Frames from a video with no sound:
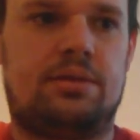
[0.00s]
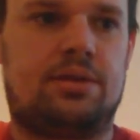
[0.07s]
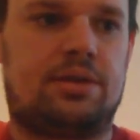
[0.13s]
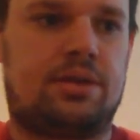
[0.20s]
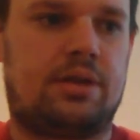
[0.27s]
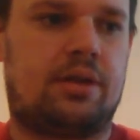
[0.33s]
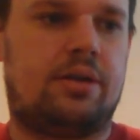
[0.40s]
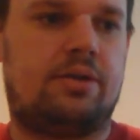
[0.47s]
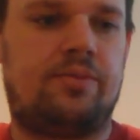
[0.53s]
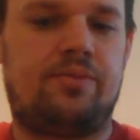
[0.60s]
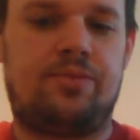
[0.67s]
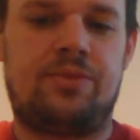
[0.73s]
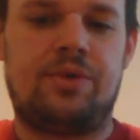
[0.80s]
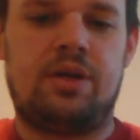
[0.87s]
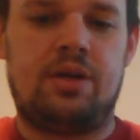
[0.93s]
So
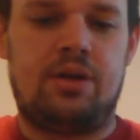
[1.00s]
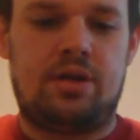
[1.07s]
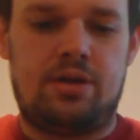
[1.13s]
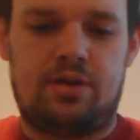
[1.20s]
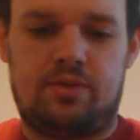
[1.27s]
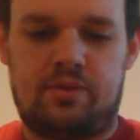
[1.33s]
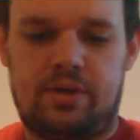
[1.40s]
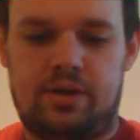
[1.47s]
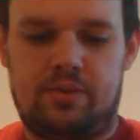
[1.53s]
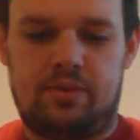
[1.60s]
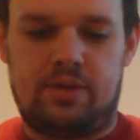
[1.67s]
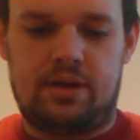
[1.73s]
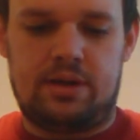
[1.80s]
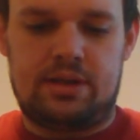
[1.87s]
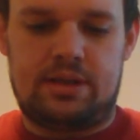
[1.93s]
we
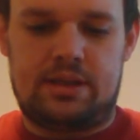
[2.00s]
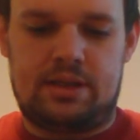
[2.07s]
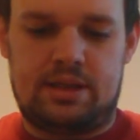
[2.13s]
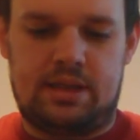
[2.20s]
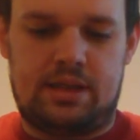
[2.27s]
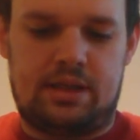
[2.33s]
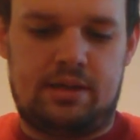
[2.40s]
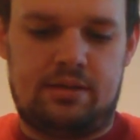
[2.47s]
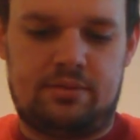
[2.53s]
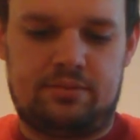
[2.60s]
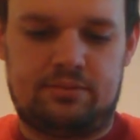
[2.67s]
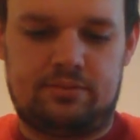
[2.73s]
will see.